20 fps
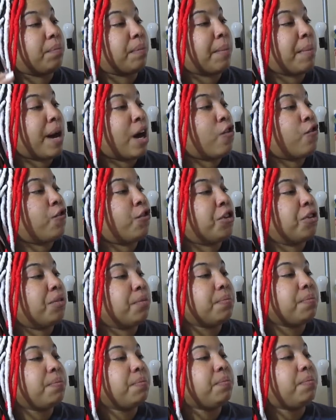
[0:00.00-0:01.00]
my mouth
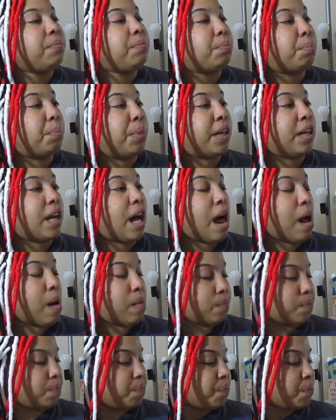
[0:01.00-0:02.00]
full but
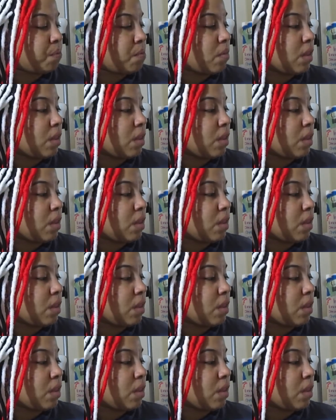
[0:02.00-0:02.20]
um